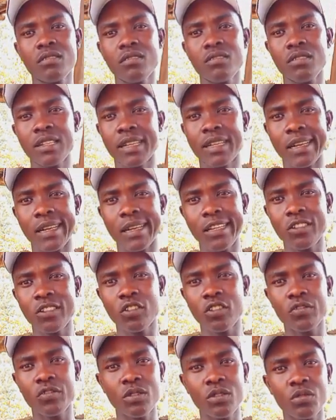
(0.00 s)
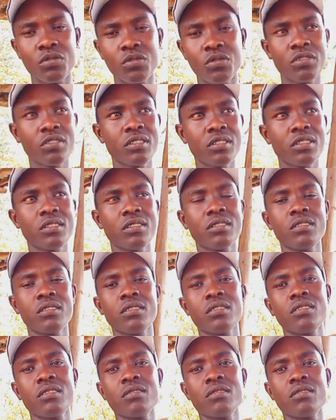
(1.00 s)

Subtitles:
cleaning of the wounds,